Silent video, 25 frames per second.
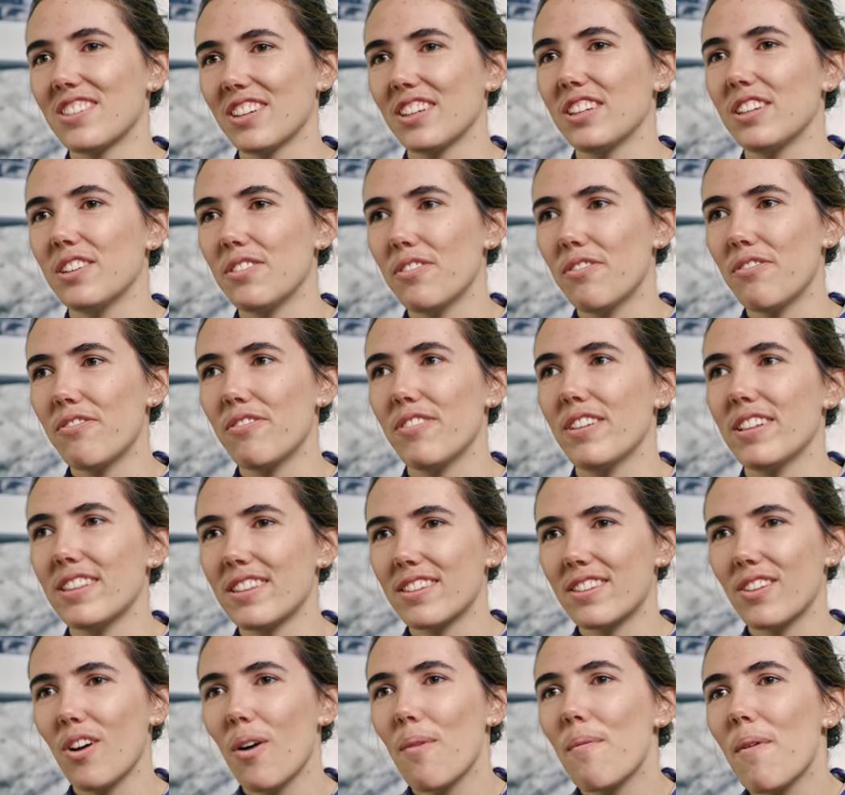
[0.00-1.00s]
So you've,
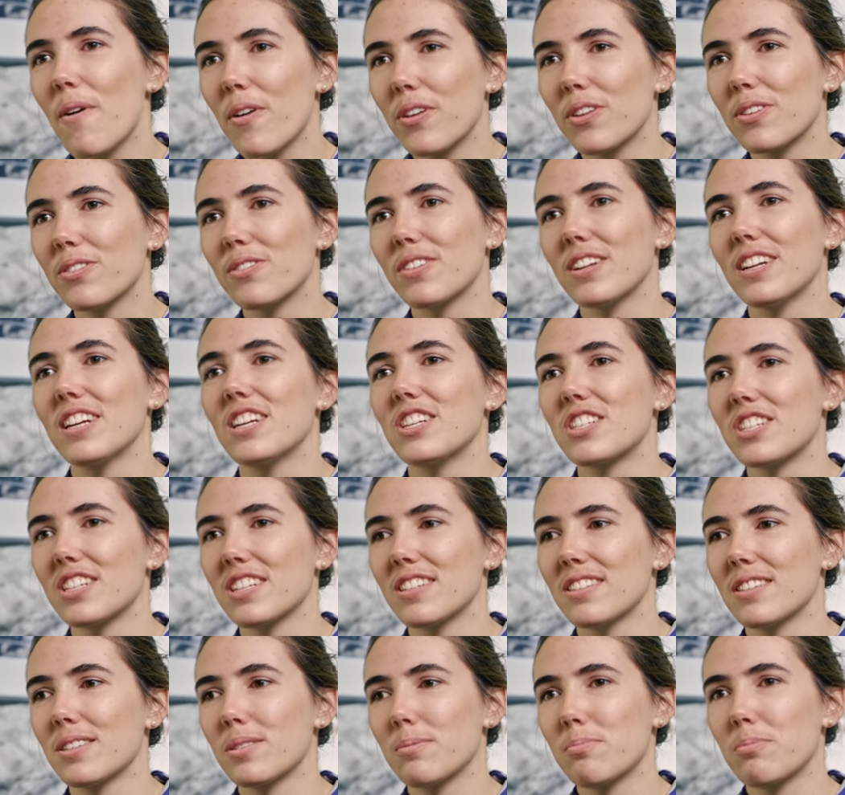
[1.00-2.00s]
it's almost finished,
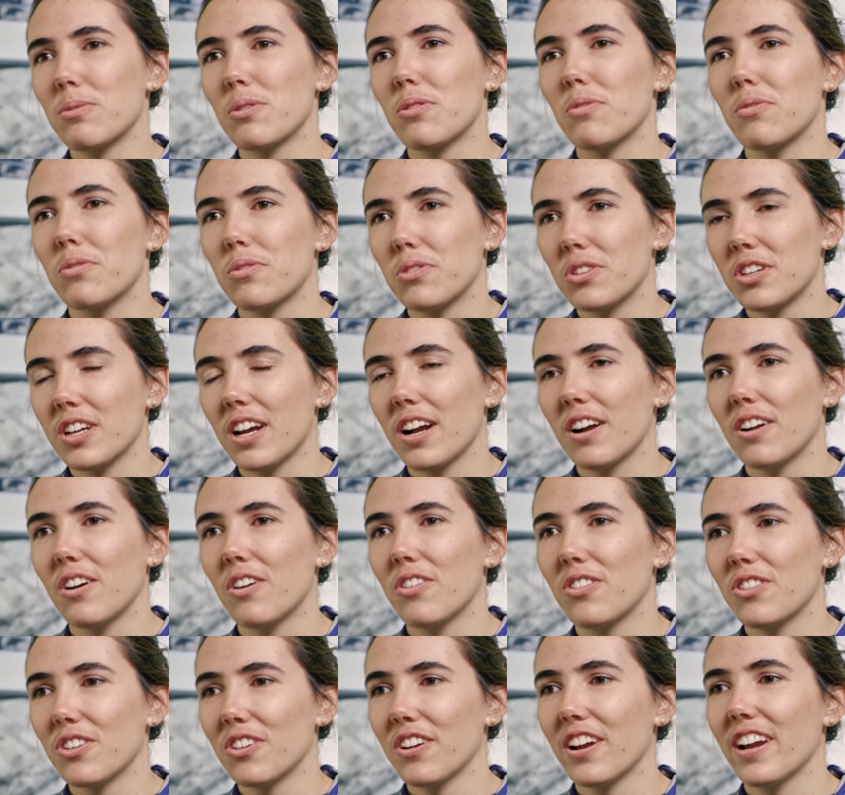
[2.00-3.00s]
it's this beautiful
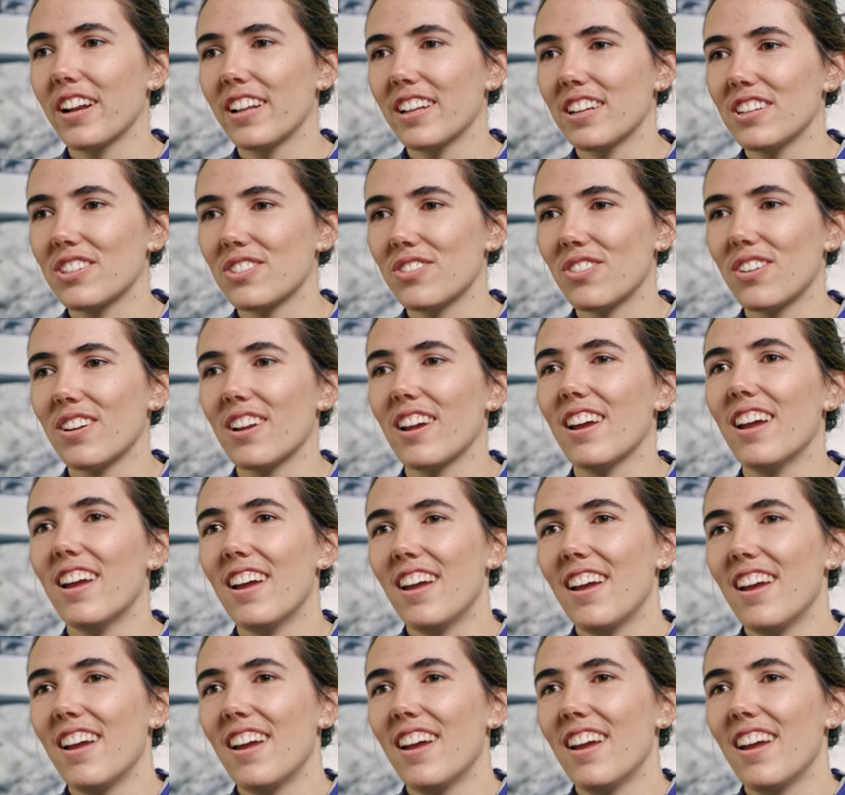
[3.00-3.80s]
charcoal drawing and you just want to